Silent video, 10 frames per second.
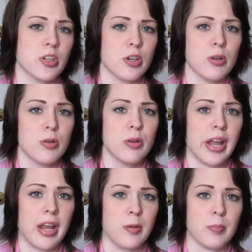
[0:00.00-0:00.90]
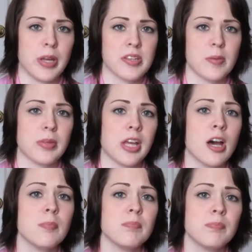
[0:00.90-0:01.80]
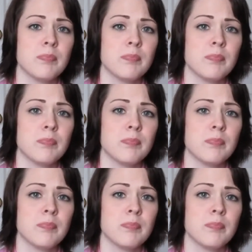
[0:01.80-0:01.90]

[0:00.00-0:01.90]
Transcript: to go and pick something up